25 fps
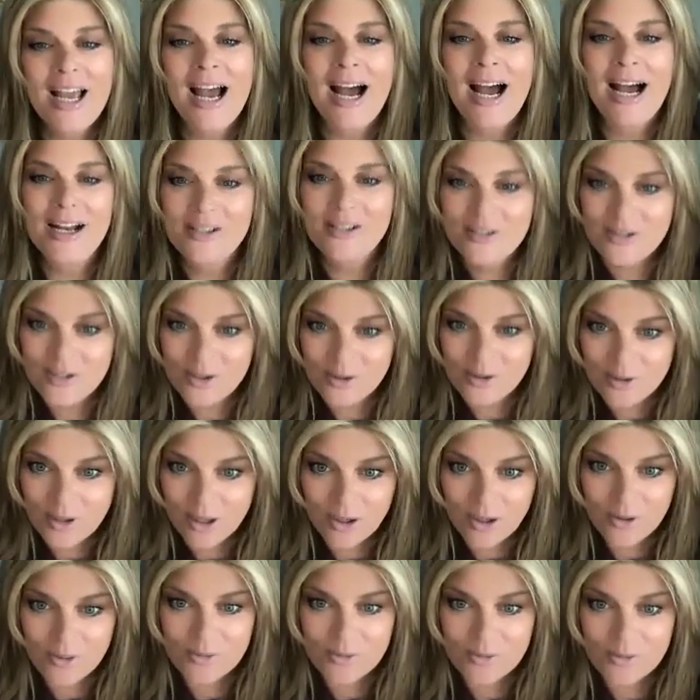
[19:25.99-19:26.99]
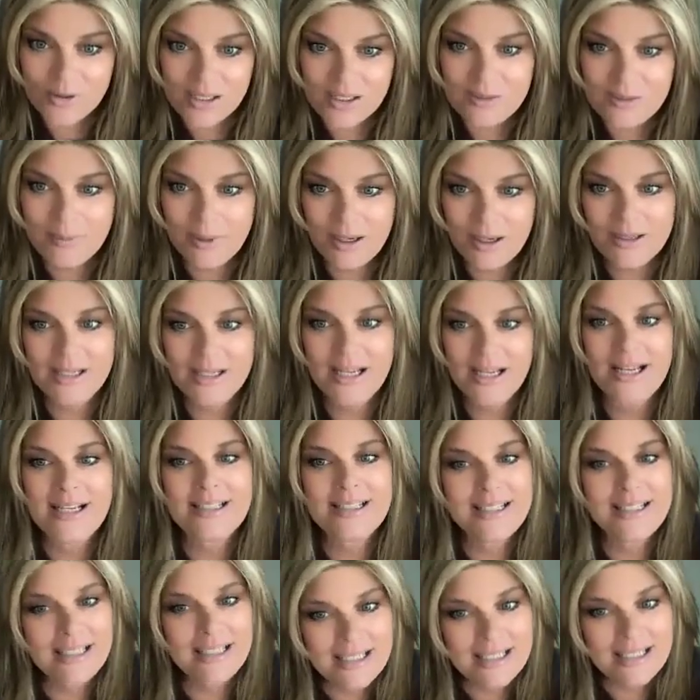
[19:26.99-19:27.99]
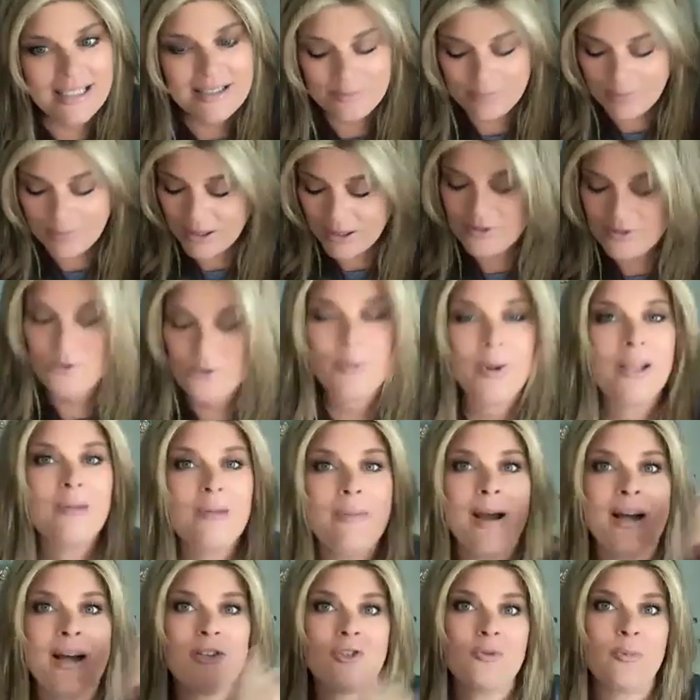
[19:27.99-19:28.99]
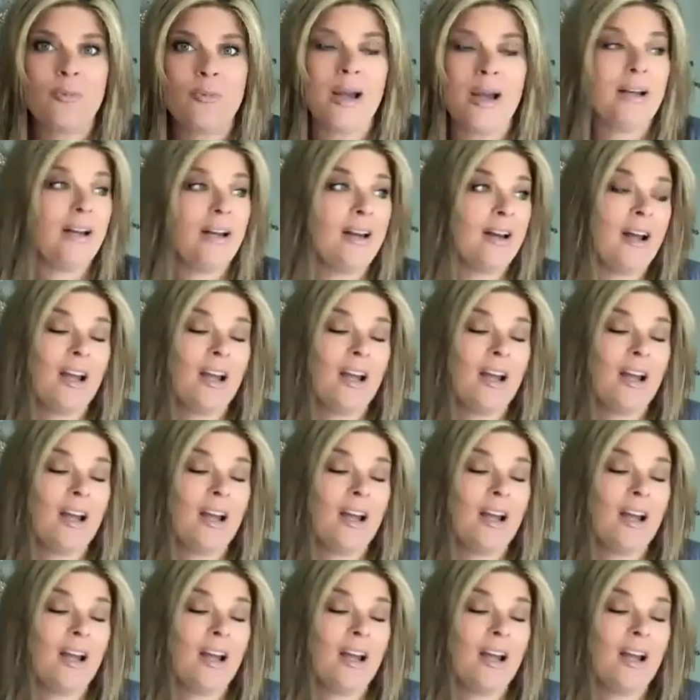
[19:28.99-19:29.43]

As you know, this podcast is sponsored by the mastermind,